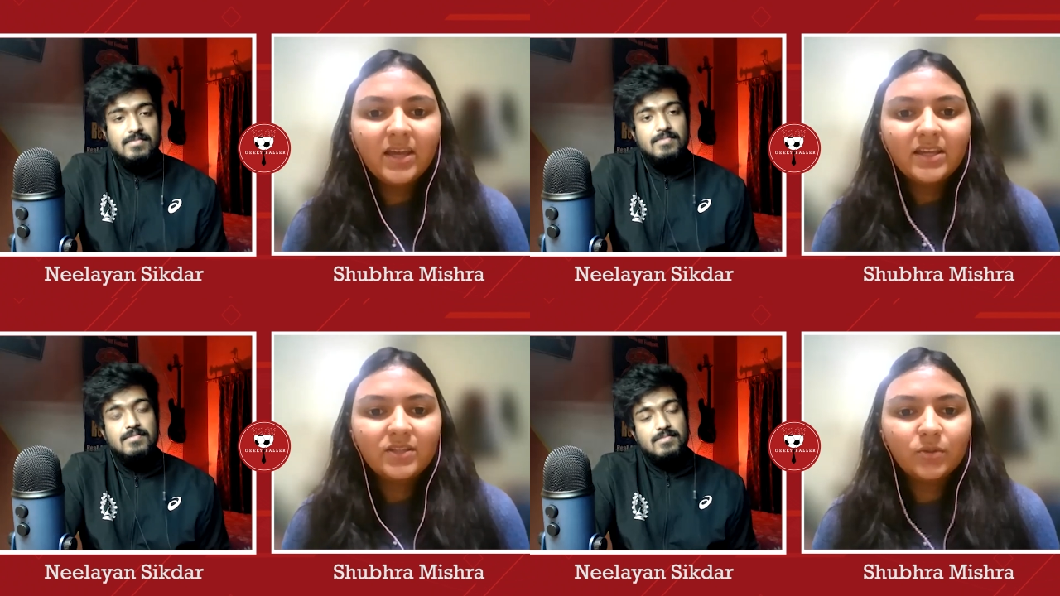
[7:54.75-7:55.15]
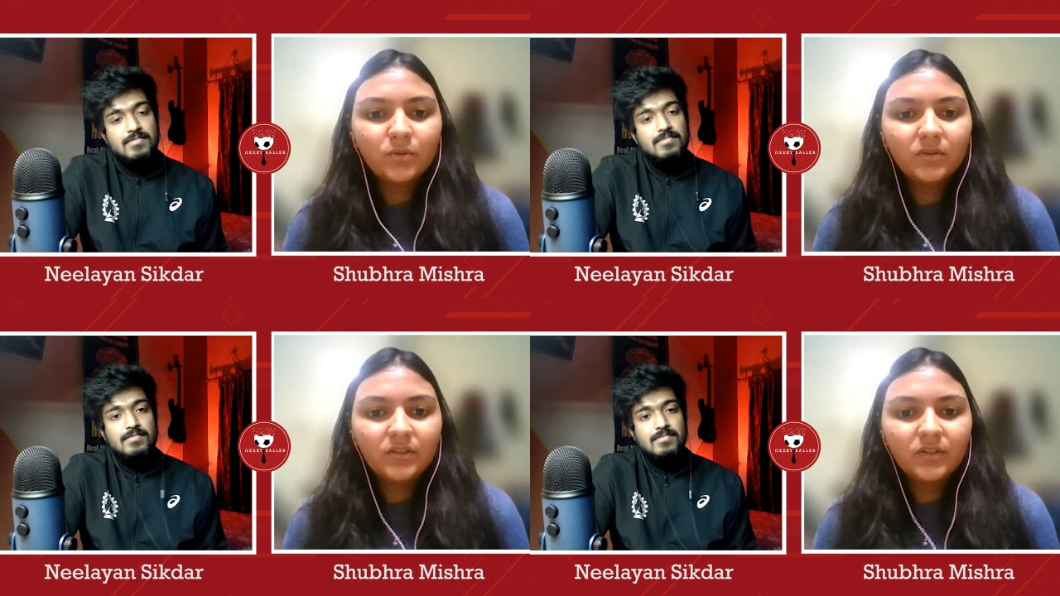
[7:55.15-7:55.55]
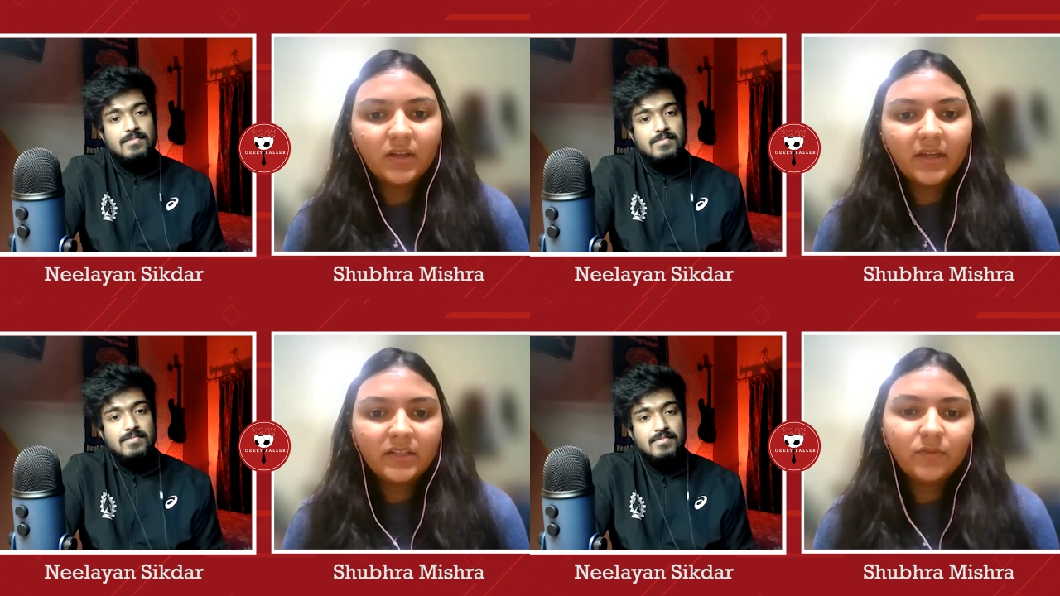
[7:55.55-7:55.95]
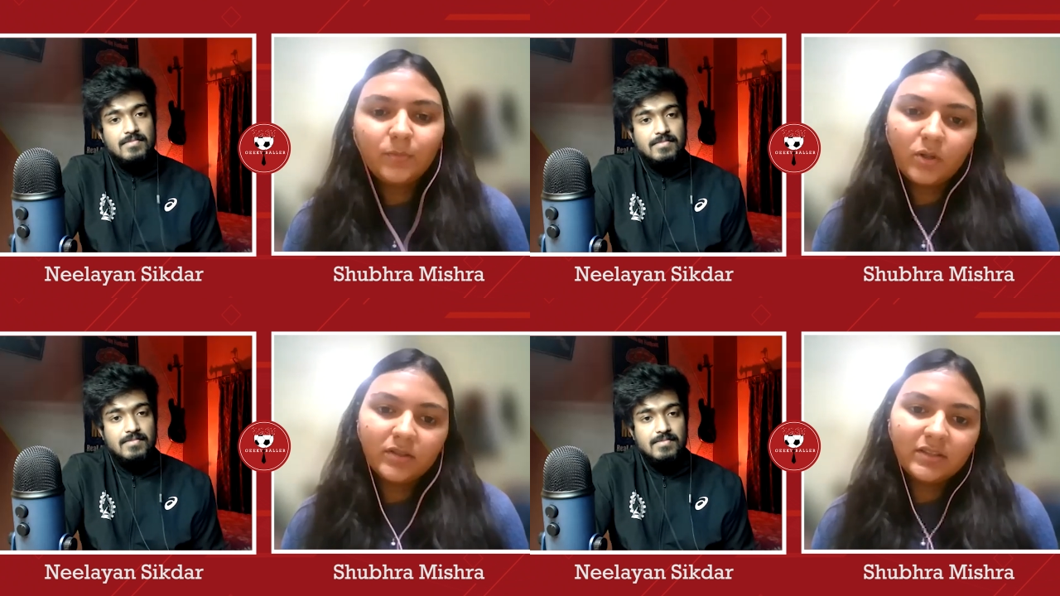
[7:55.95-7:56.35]
Speaker 1: so the interview
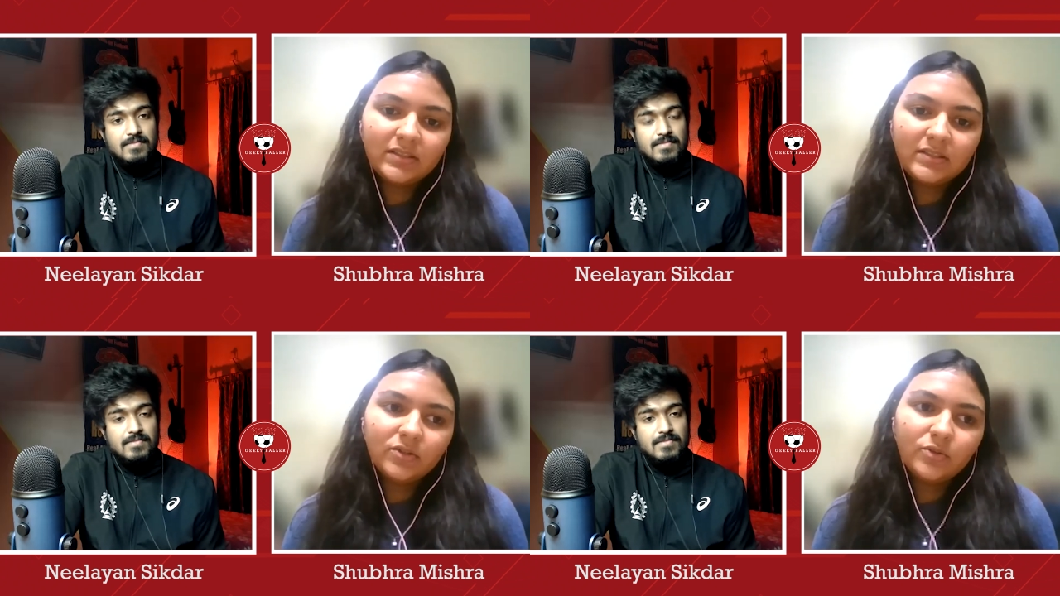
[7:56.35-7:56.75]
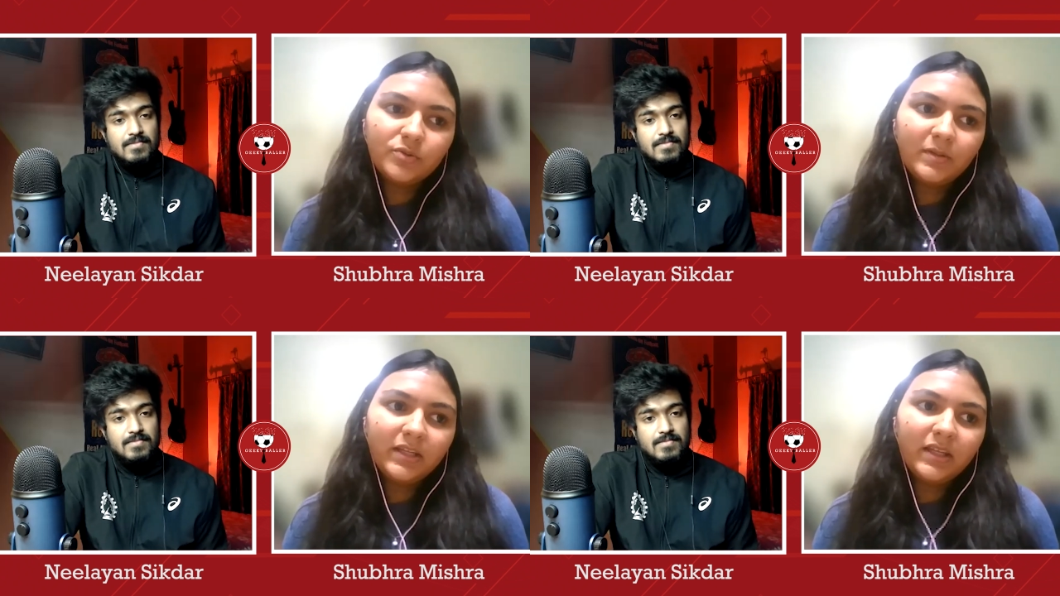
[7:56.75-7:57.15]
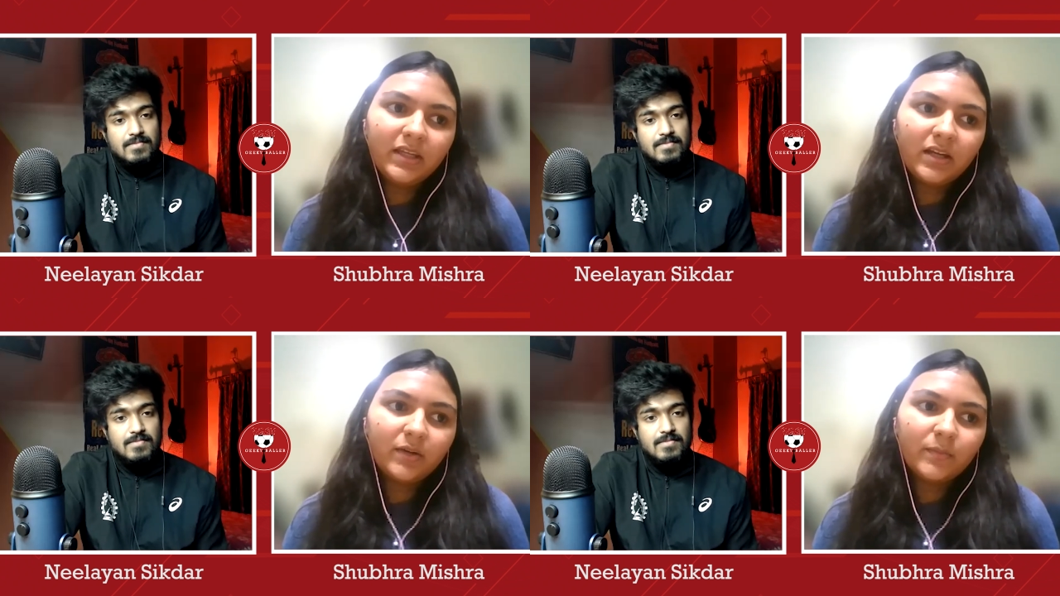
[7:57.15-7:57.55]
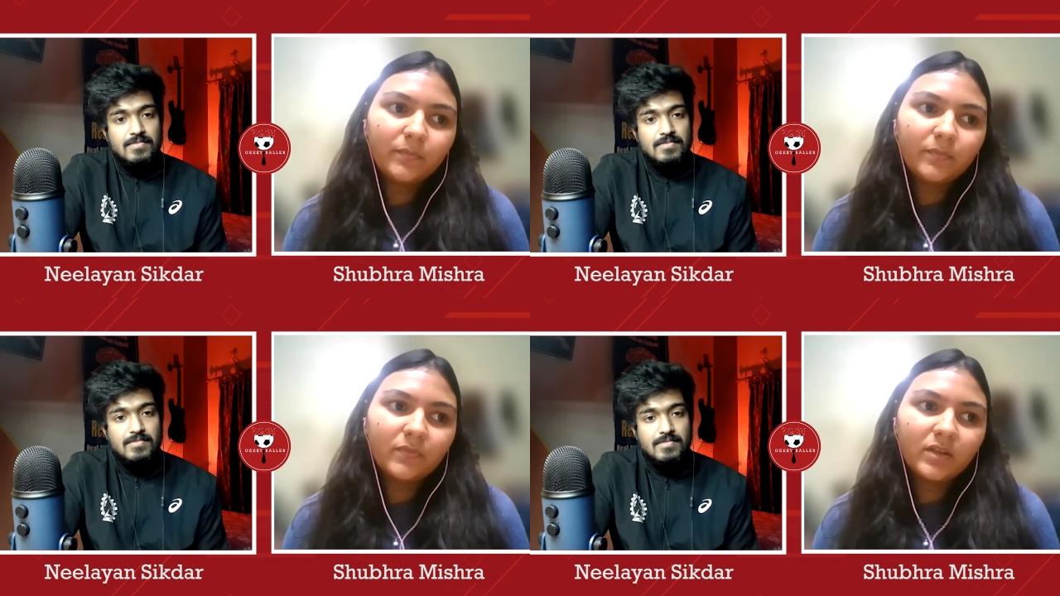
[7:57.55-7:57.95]
process is usually
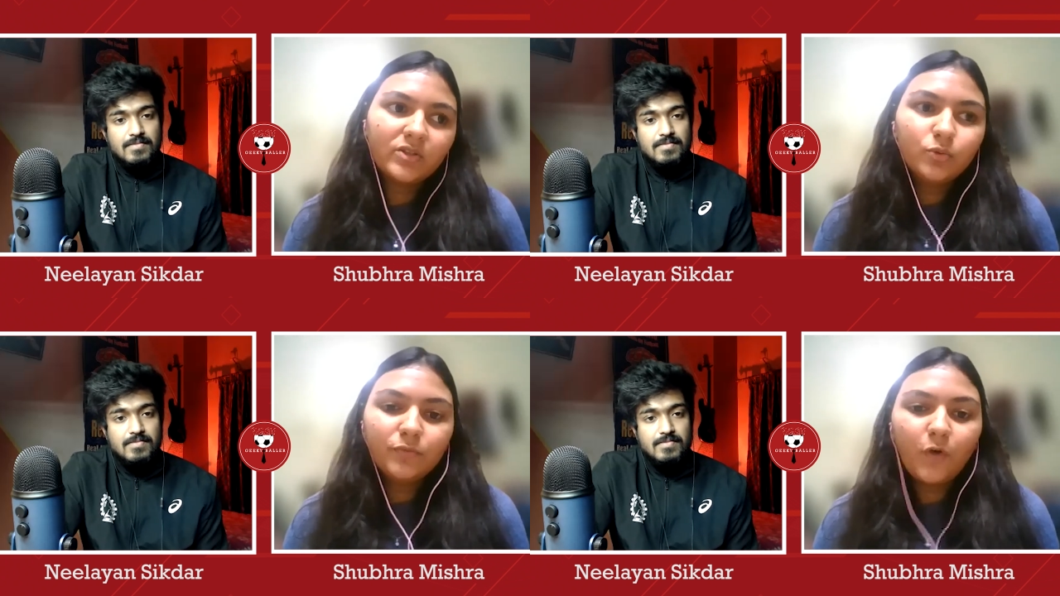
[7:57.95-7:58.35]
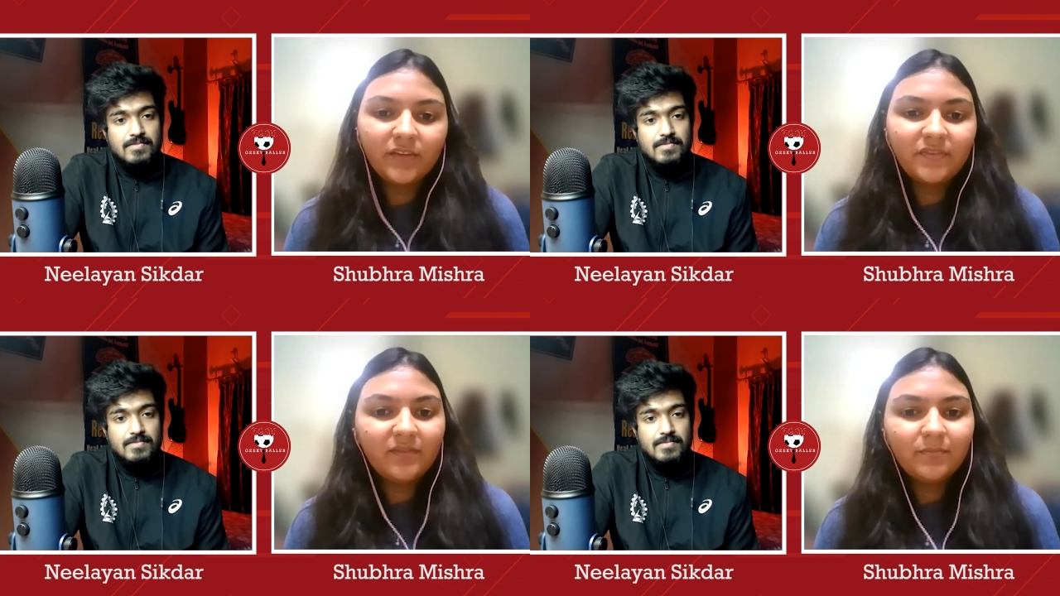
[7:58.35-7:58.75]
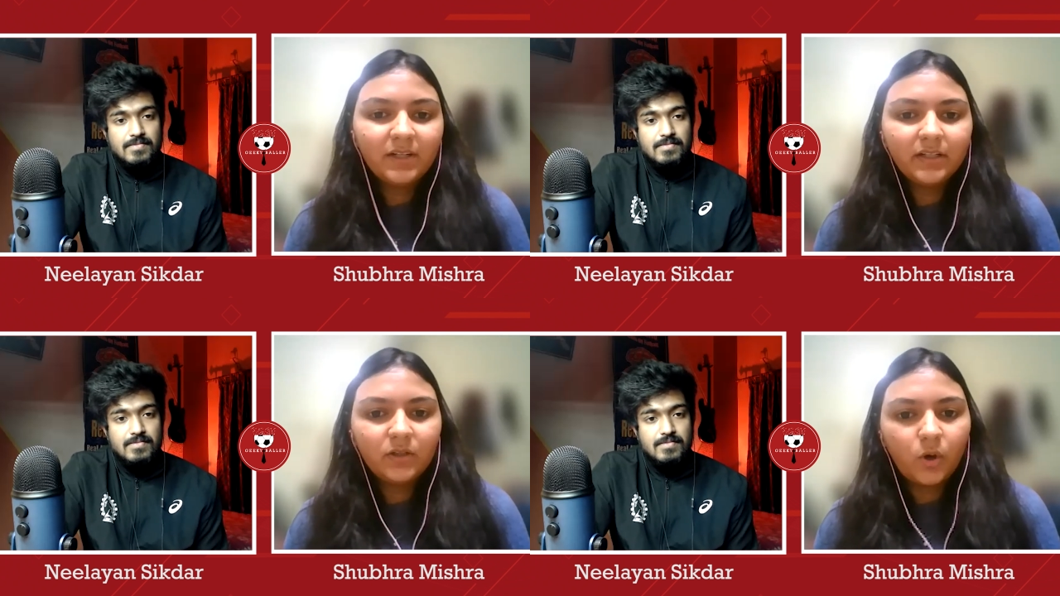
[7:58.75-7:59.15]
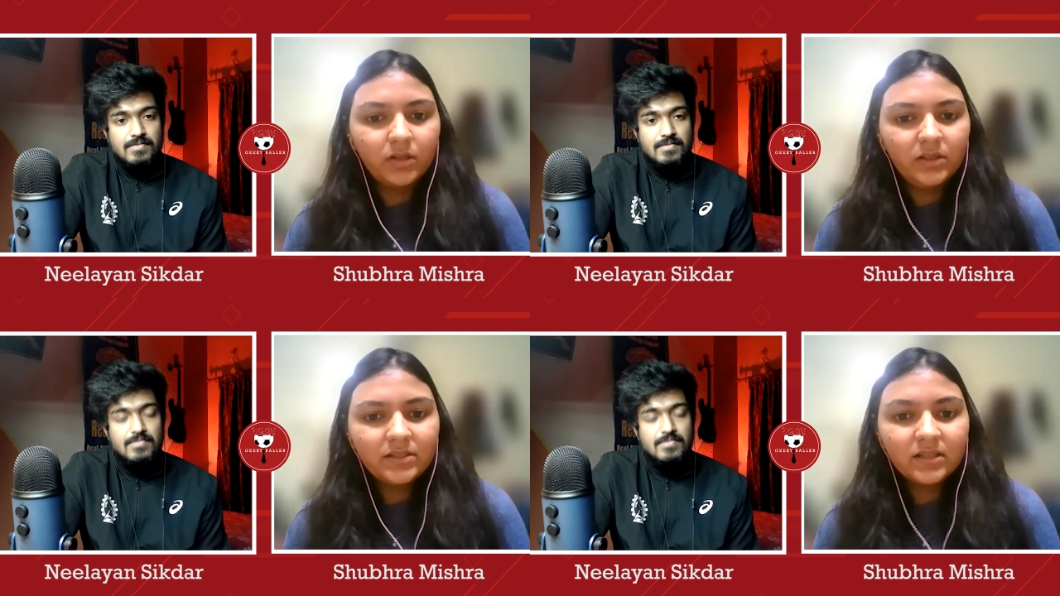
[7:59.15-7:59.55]
um, two 45 minute
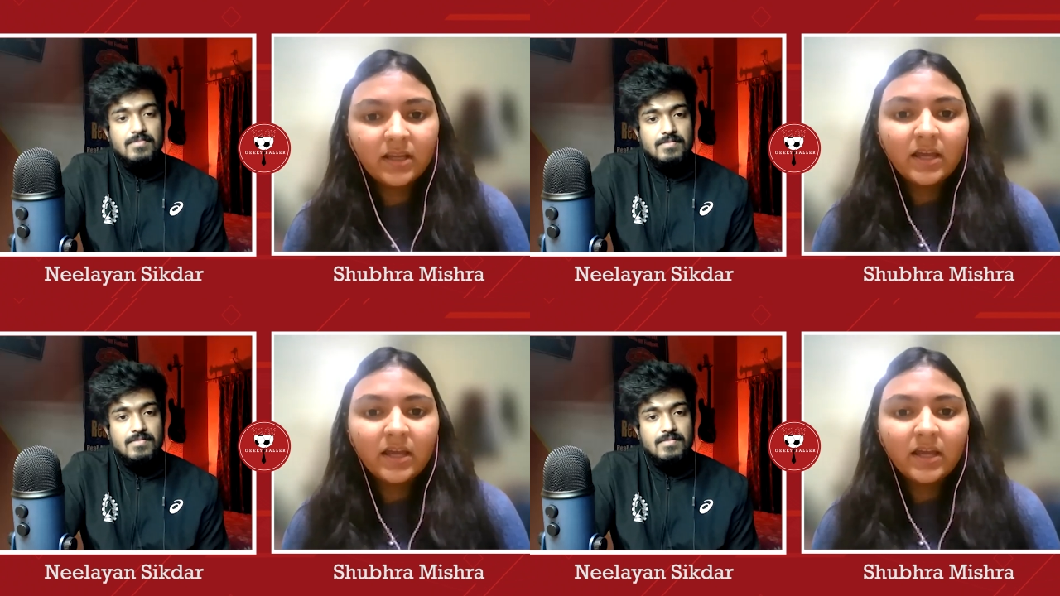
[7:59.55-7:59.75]
calls